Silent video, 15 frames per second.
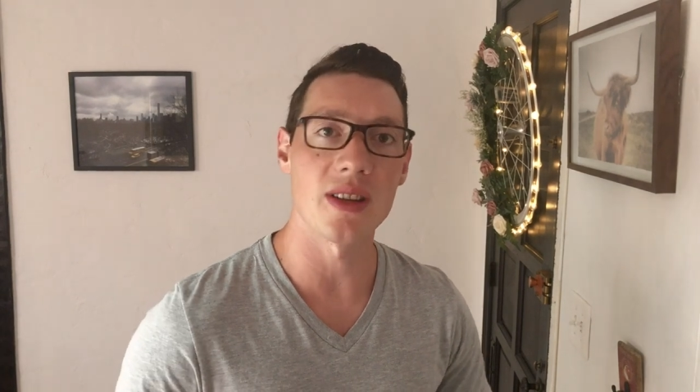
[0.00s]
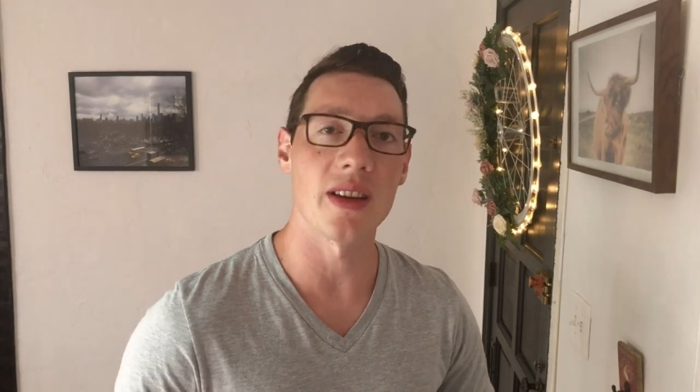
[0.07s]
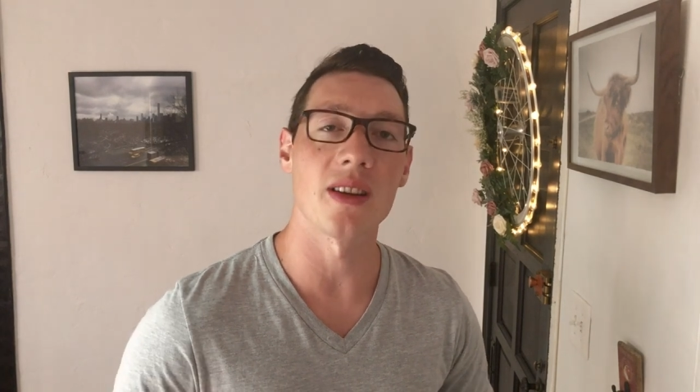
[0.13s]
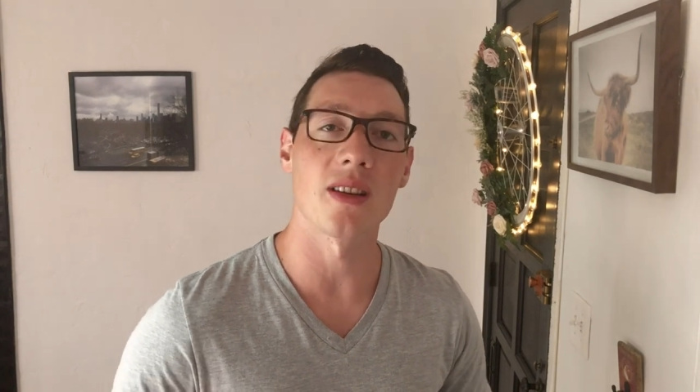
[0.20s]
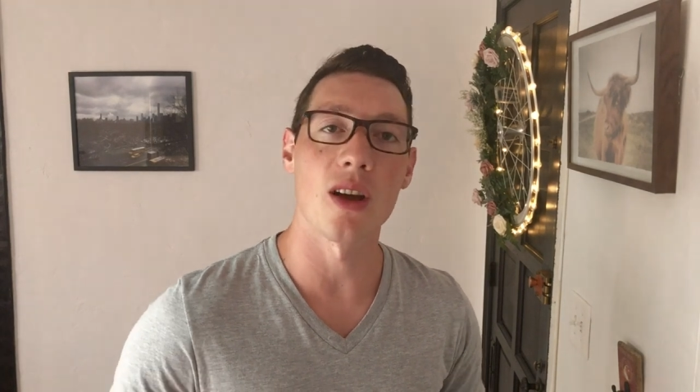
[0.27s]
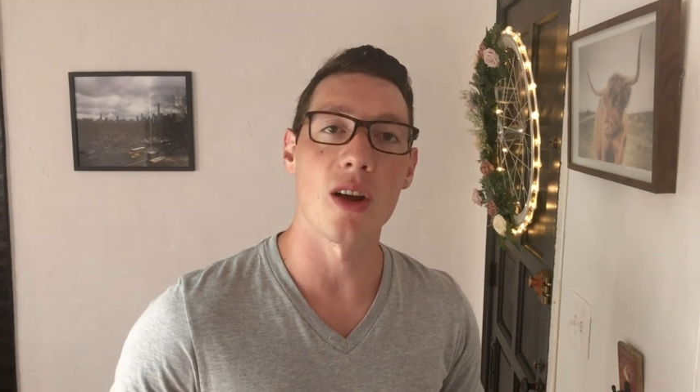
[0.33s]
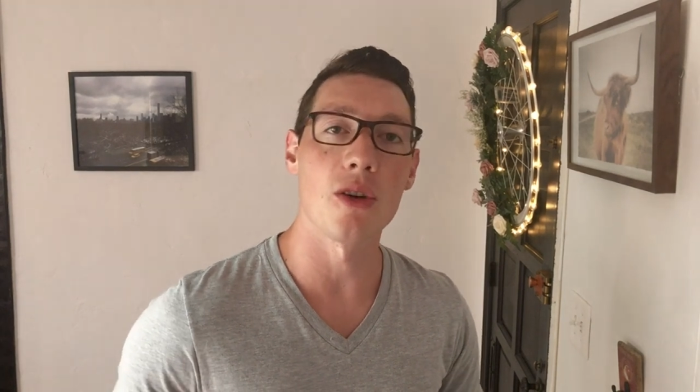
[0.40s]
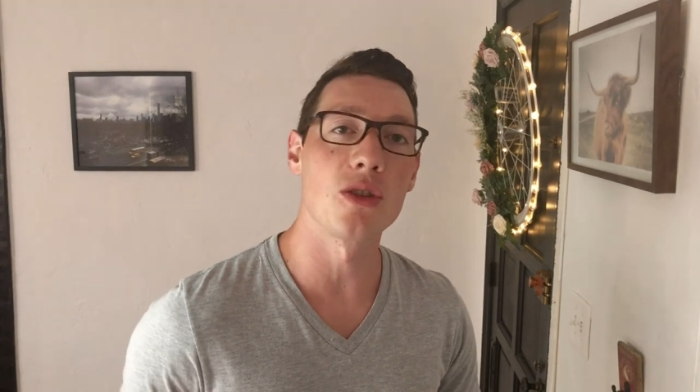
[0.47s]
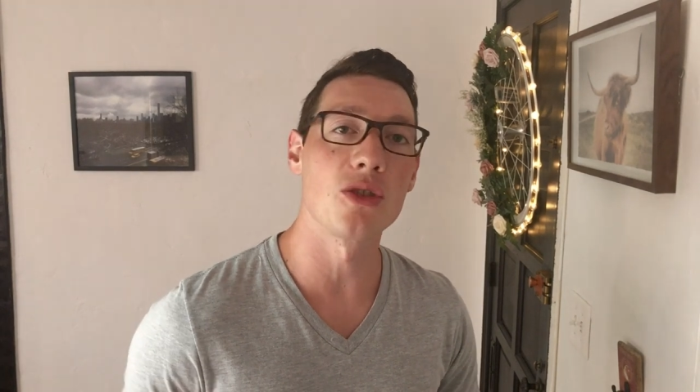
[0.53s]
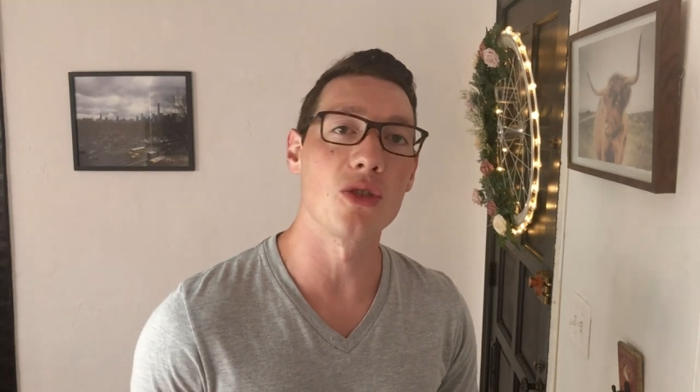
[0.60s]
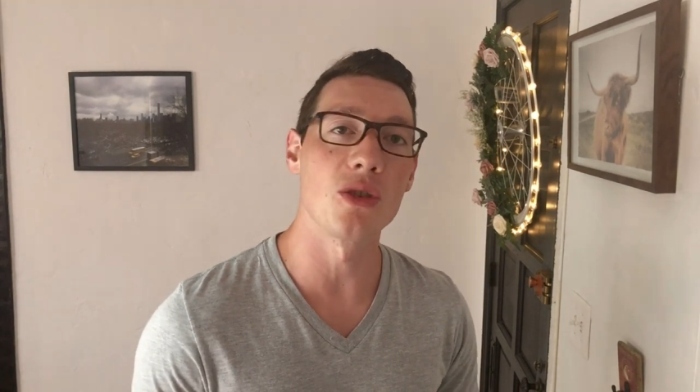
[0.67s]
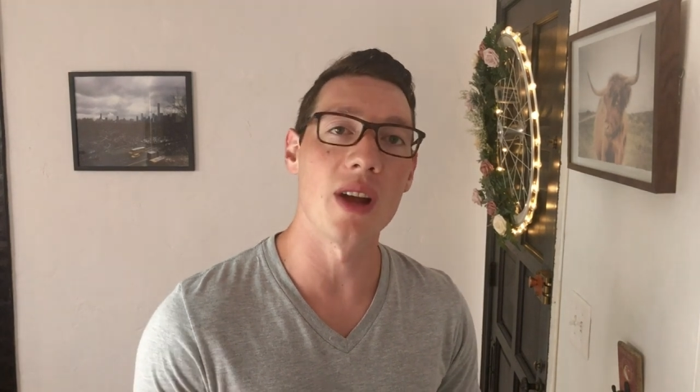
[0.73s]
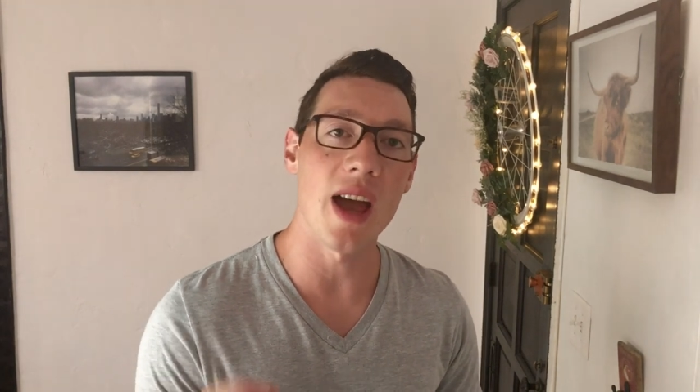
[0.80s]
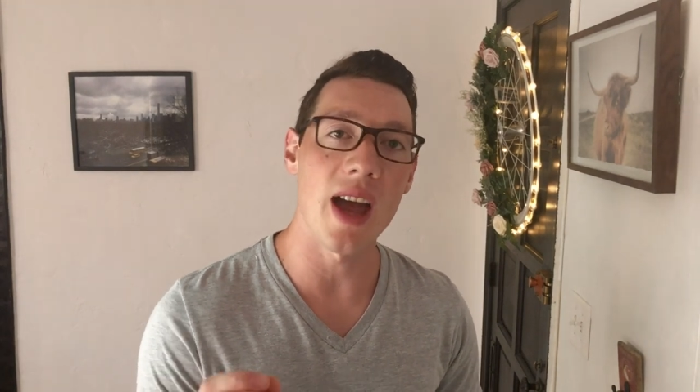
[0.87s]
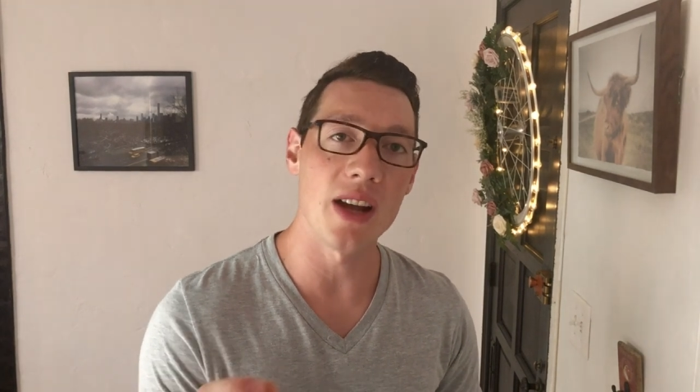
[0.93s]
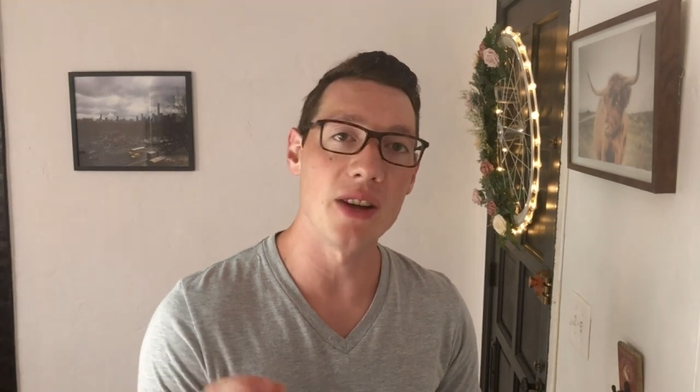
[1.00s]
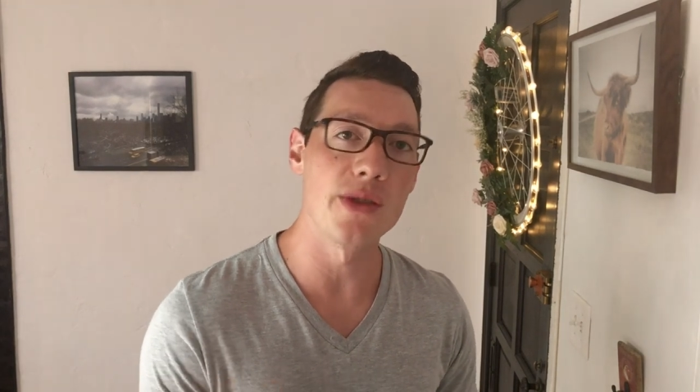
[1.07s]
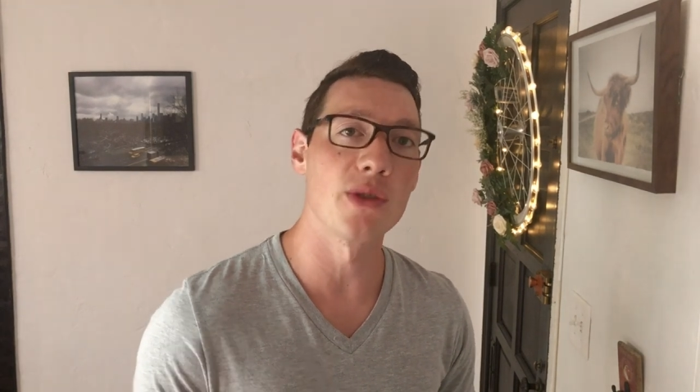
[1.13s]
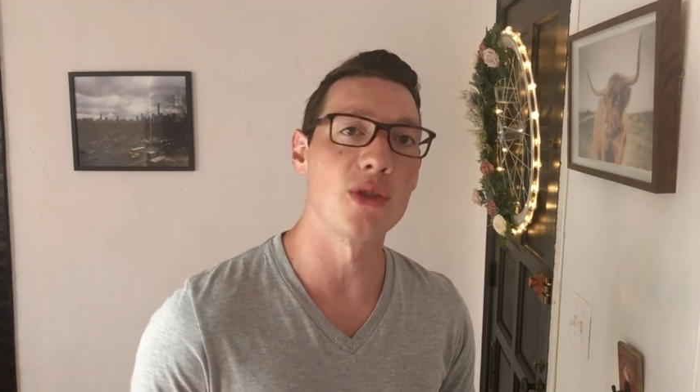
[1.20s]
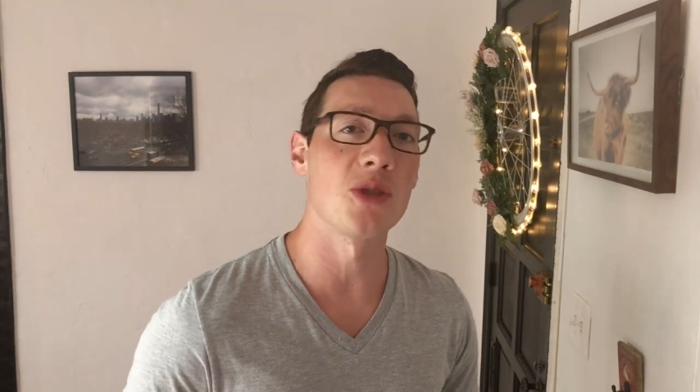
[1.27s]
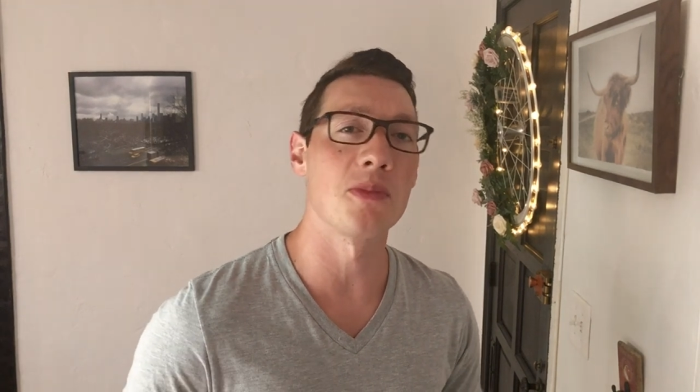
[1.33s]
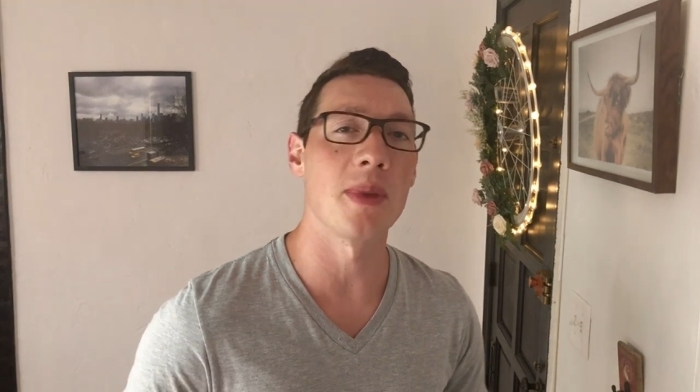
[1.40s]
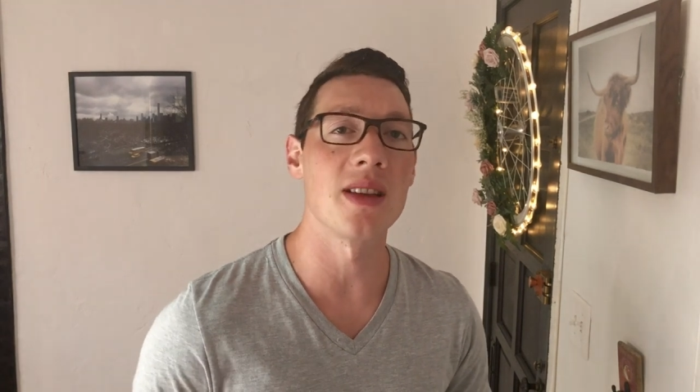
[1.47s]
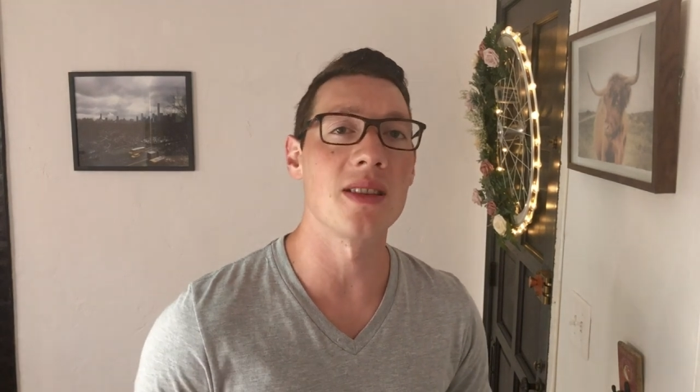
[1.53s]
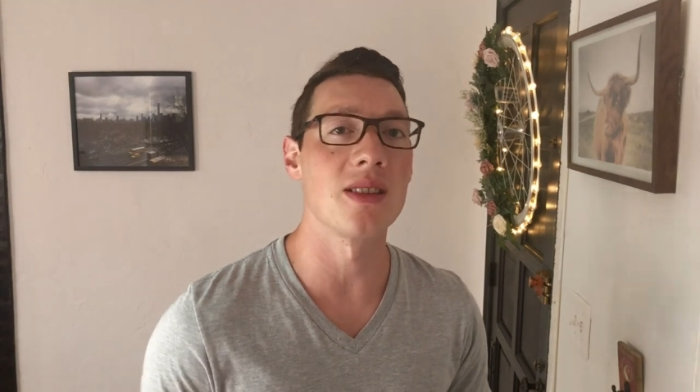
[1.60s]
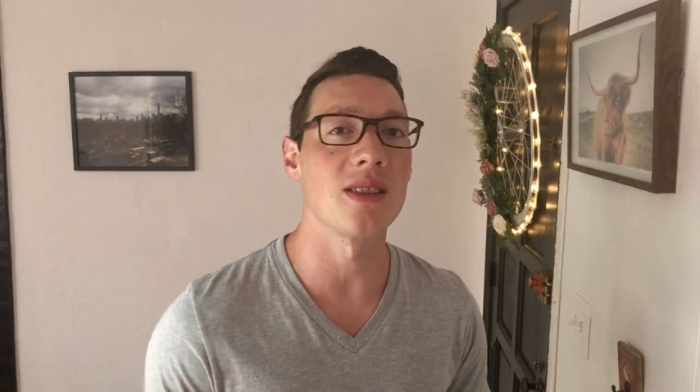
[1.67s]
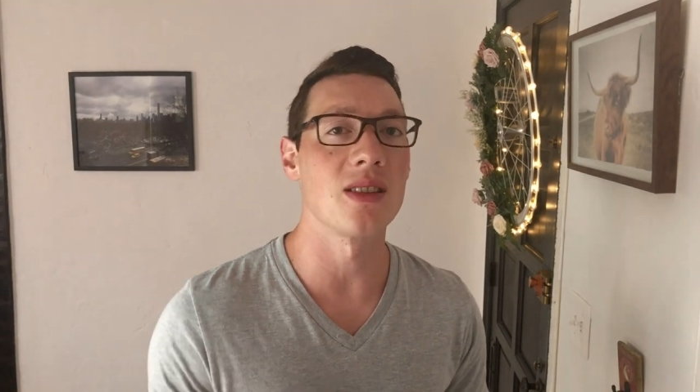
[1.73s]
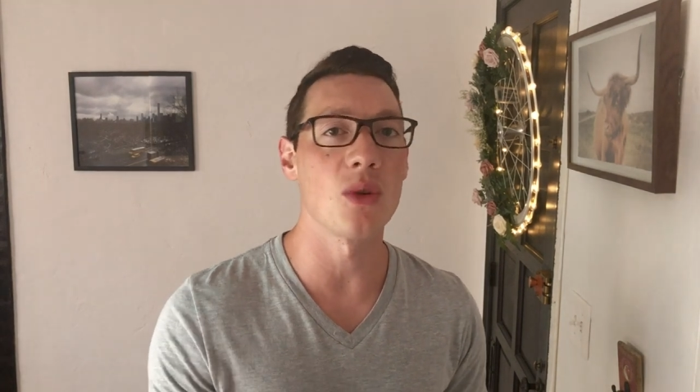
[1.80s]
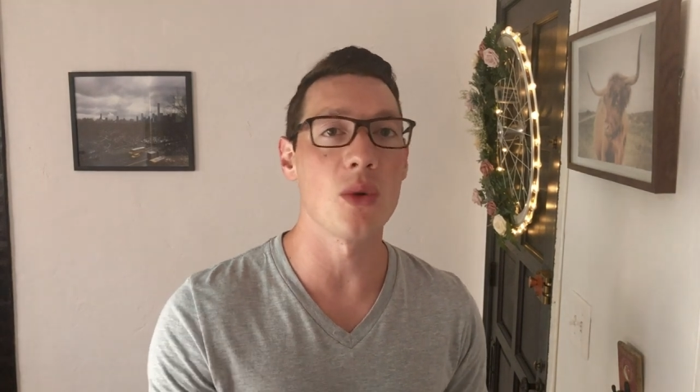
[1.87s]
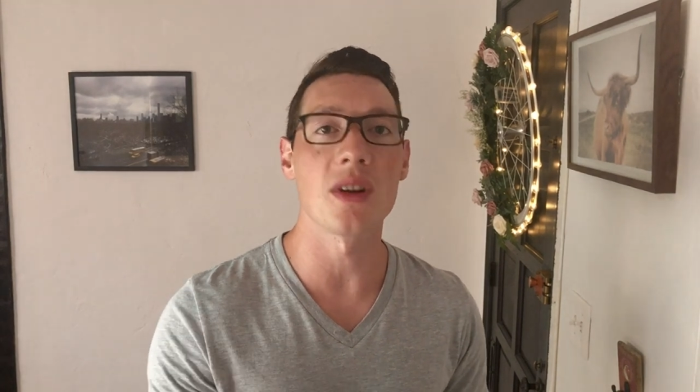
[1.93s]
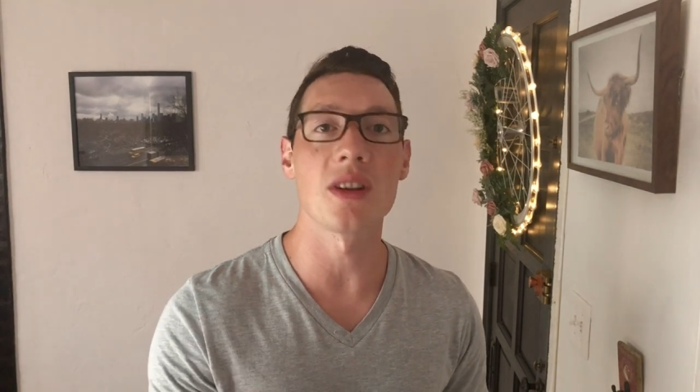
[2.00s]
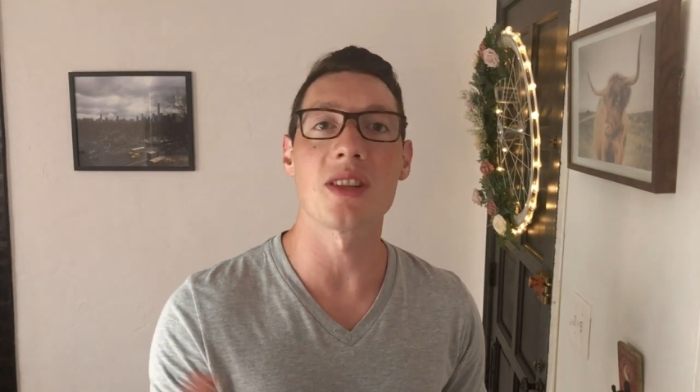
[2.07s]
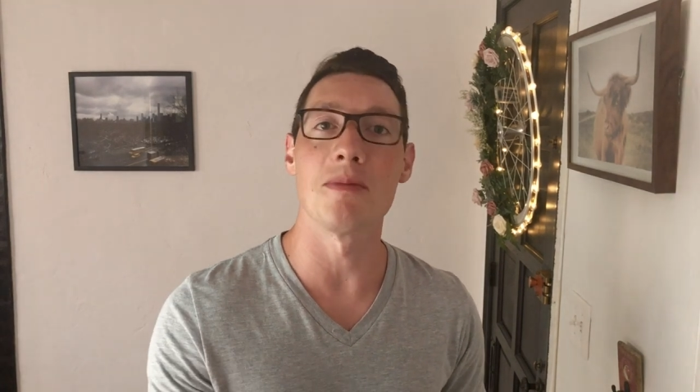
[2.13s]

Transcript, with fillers: I encourage you to add your own spices in order